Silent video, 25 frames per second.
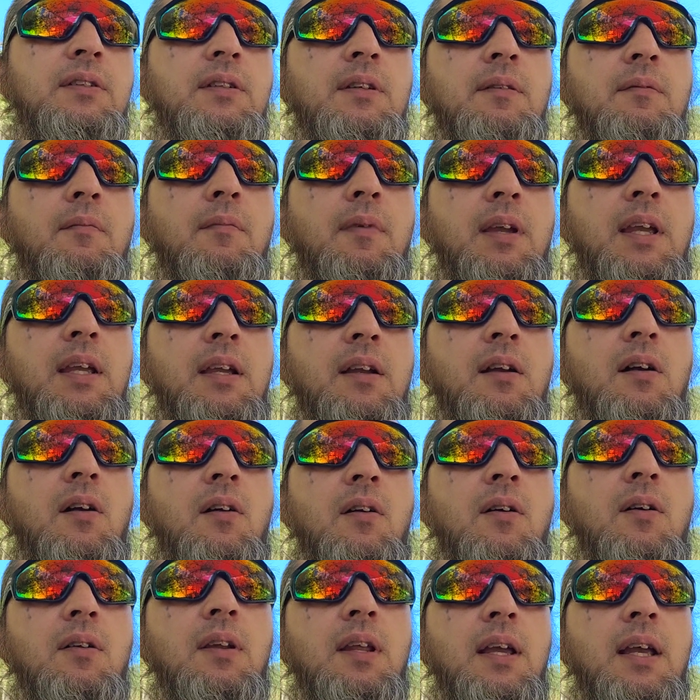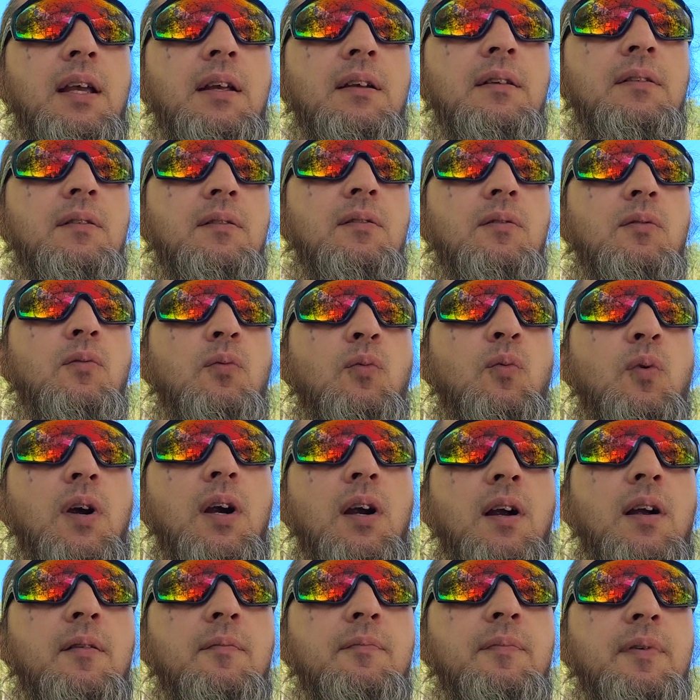to make all that
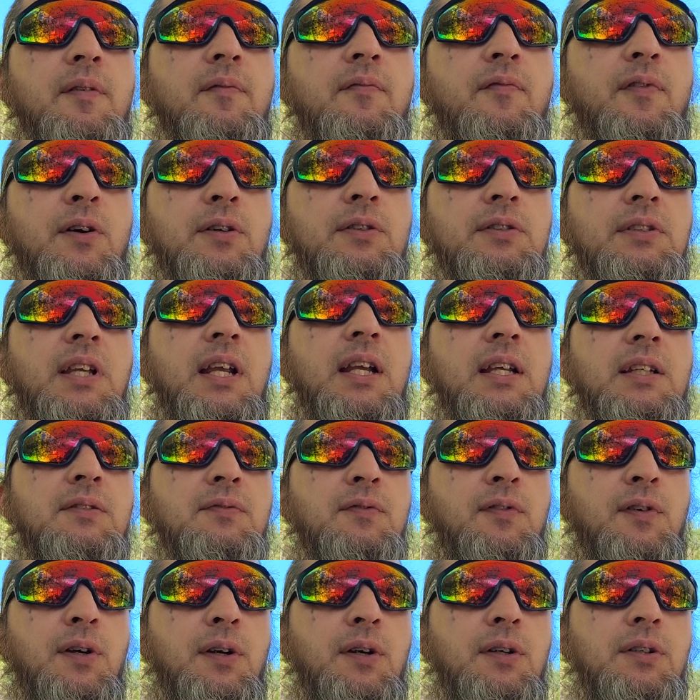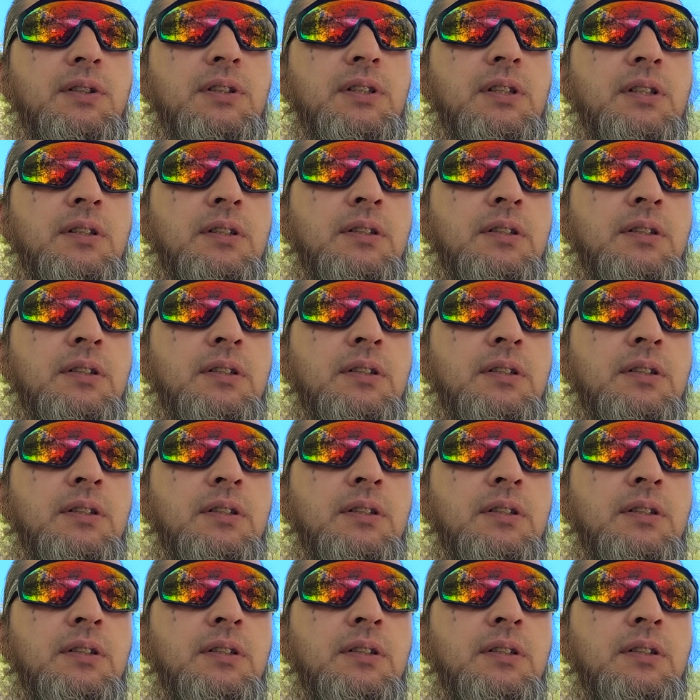work. But first things first,